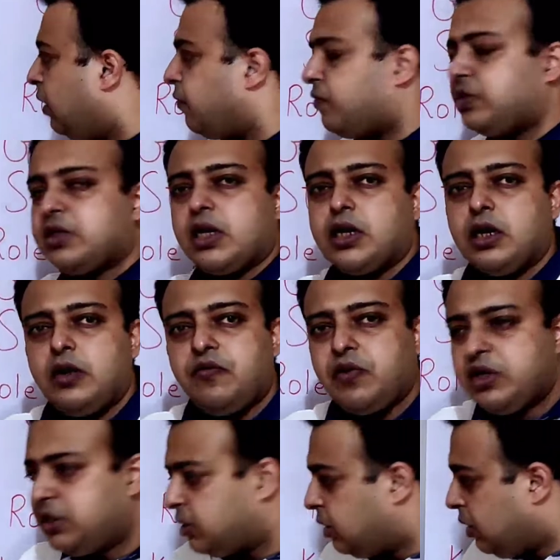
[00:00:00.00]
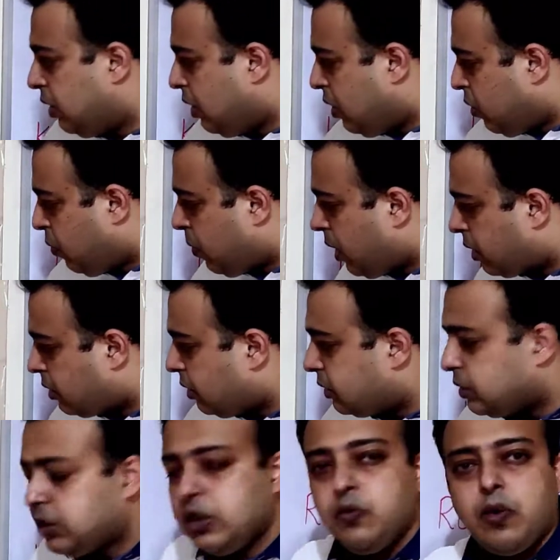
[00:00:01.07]
gift sacrifice, where the
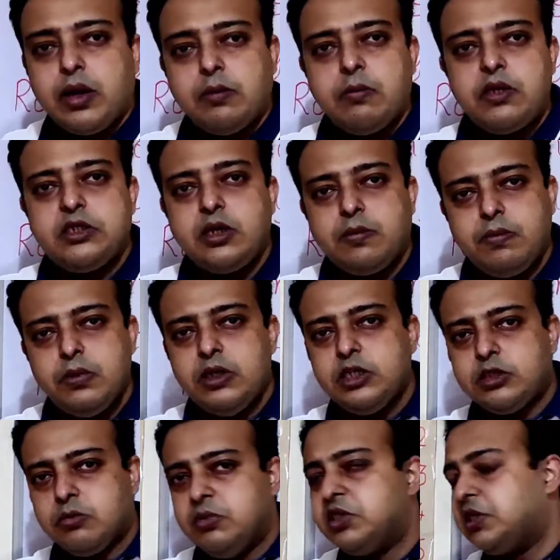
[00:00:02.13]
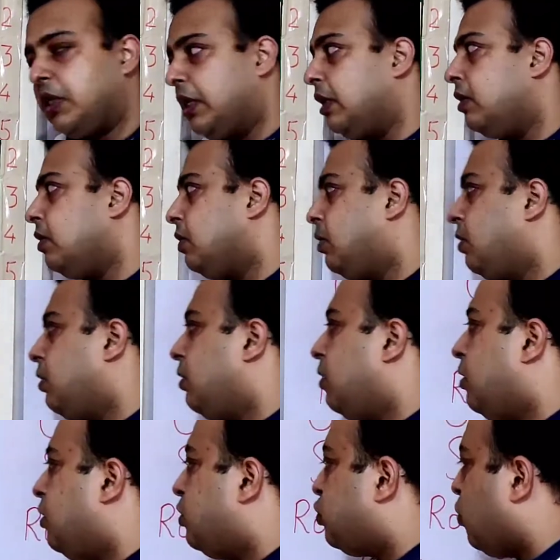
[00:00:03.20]
c1 bishop is missing.
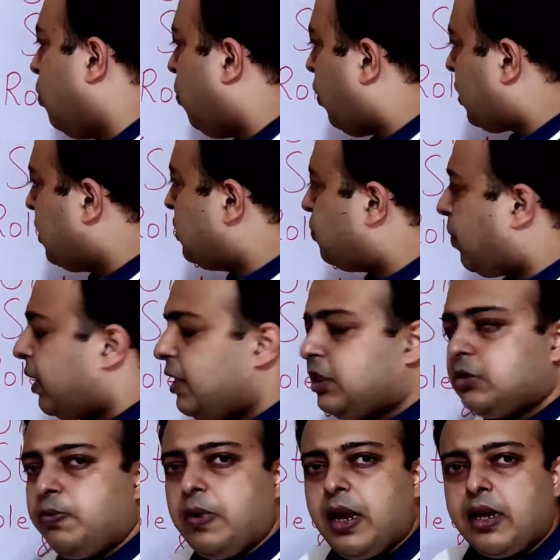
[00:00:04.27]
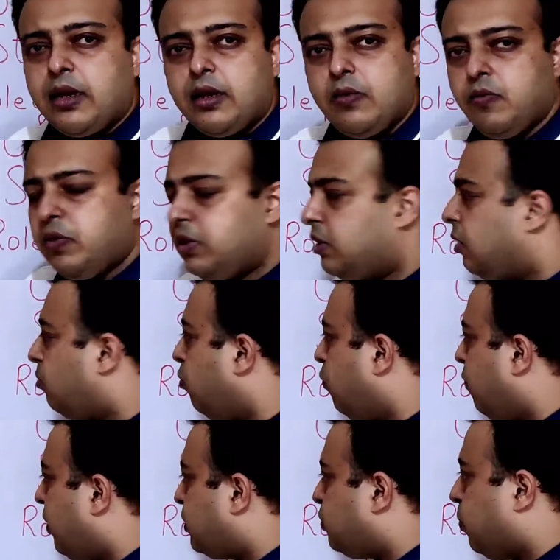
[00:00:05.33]
So what is white's plan with the
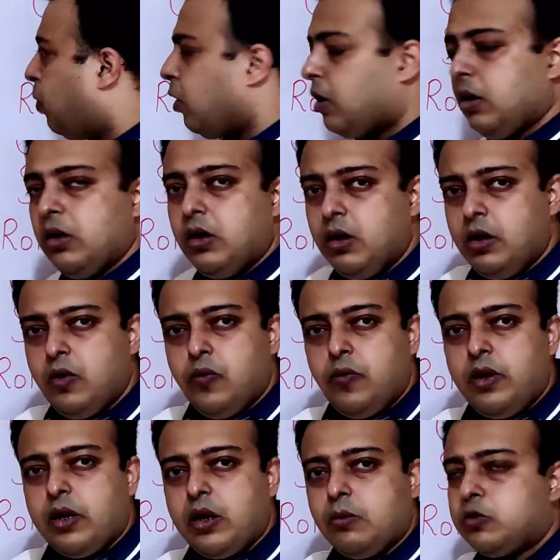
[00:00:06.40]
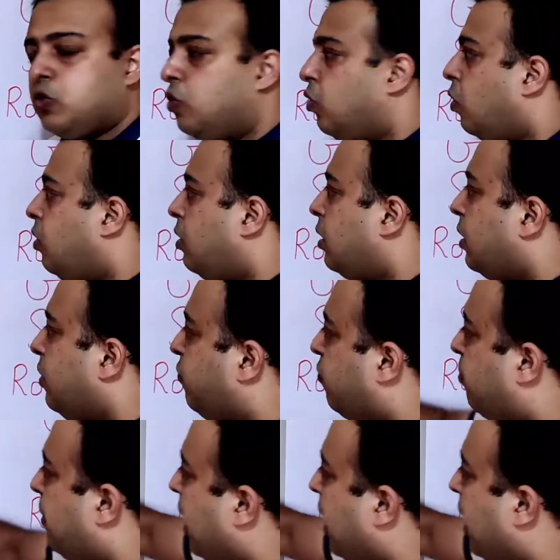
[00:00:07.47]
move h4? We'll come to know if